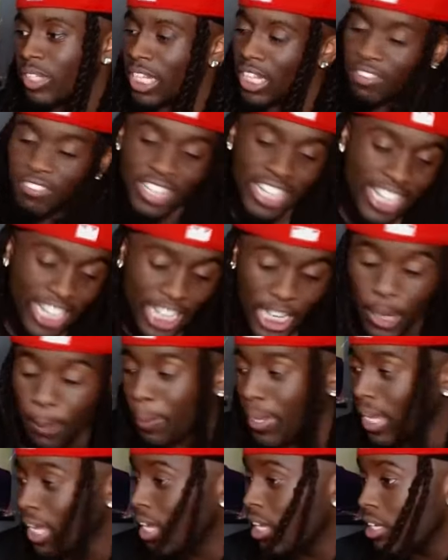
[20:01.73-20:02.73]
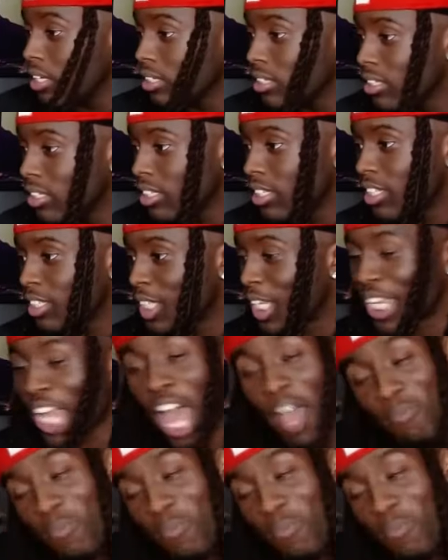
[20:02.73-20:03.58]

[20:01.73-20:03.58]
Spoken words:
it had a good bit of numbers. But it was a